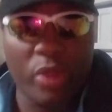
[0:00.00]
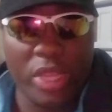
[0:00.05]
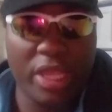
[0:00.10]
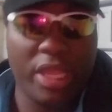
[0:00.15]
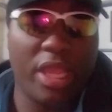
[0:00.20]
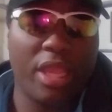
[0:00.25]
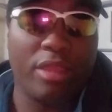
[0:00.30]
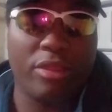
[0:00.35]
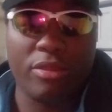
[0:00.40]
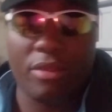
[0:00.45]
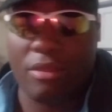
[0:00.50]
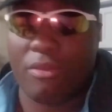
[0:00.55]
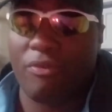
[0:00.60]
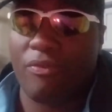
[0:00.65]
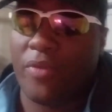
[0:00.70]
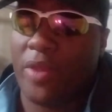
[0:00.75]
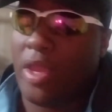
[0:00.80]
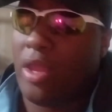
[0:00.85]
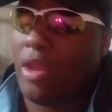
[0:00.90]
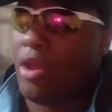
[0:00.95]
really get into this
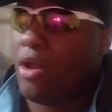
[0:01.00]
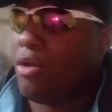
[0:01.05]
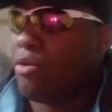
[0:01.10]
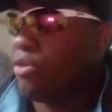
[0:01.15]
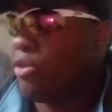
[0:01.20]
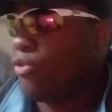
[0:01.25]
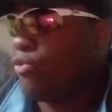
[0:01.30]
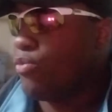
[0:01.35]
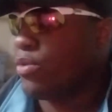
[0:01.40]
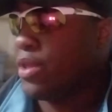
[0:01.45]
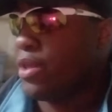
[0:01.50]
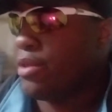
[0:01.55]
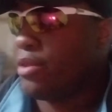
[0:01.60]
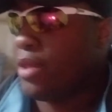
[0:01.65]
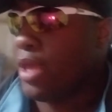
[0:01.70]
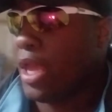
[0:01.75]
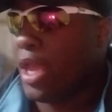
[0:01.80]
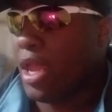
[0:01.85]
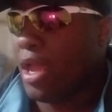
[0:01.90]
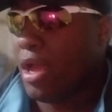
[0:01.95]
video, just want to
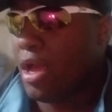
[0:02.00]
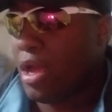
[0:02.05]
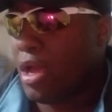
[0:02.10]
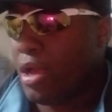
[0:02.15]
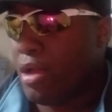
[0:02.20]
say,